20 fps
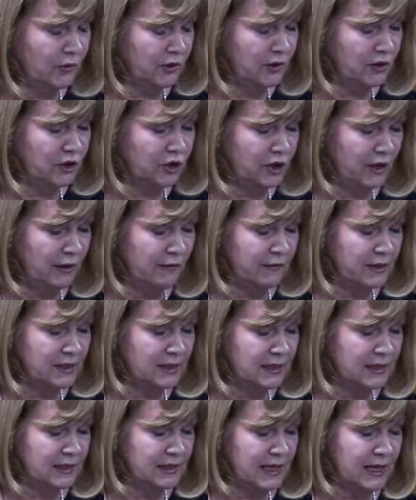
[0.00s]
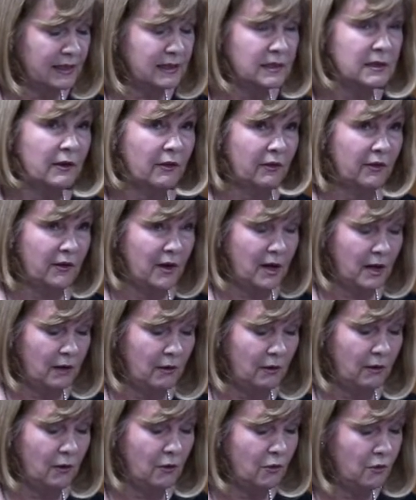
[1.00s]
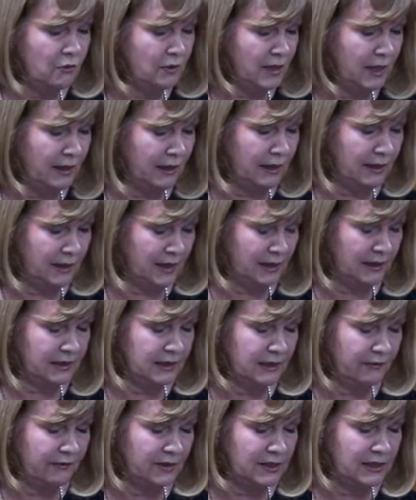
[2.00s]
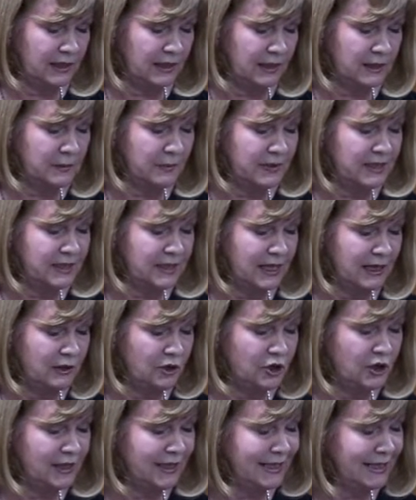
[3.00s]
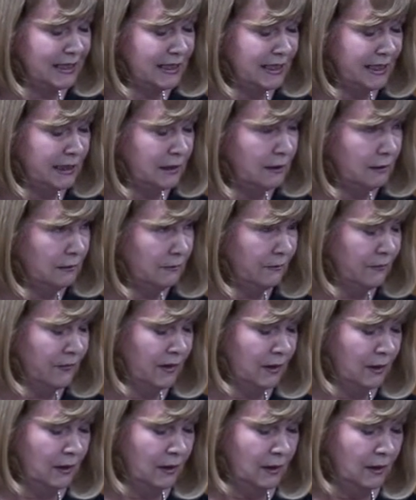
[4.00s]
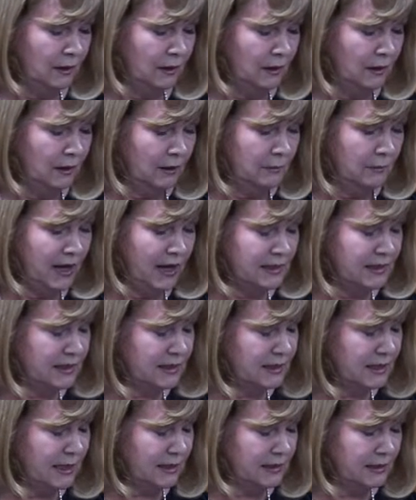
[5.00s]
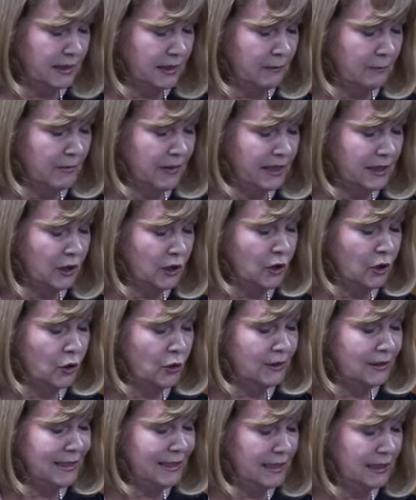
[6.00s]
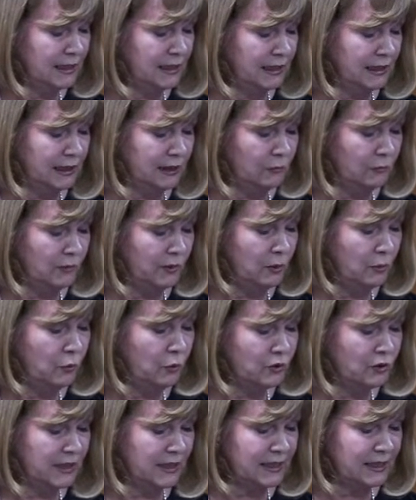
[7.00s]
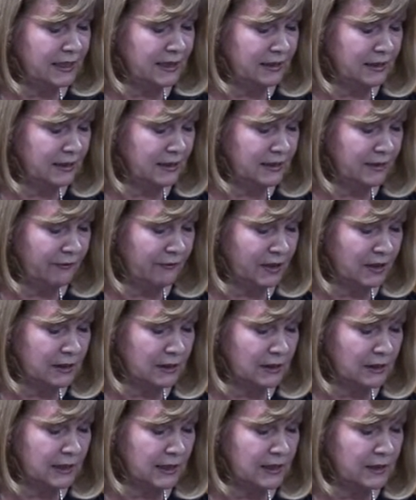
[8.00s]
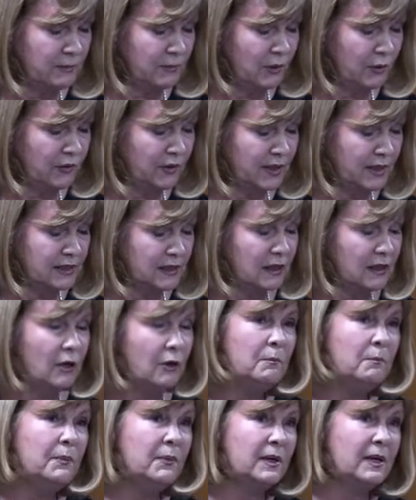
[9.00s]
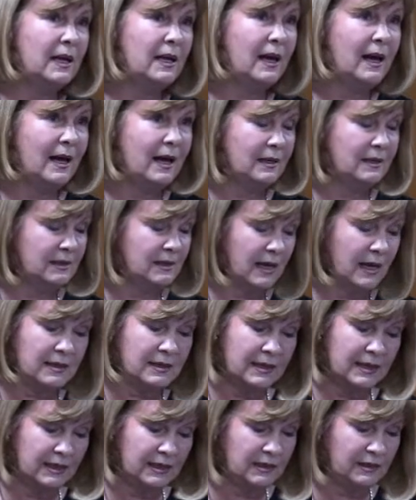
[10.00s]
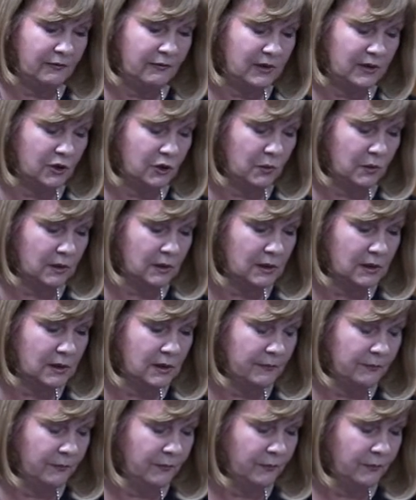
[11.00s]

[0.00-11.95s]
that Shearings assessed their own inactivity as potentially illegal by stating medical legally we would get into difficulties both as a company and as individuals.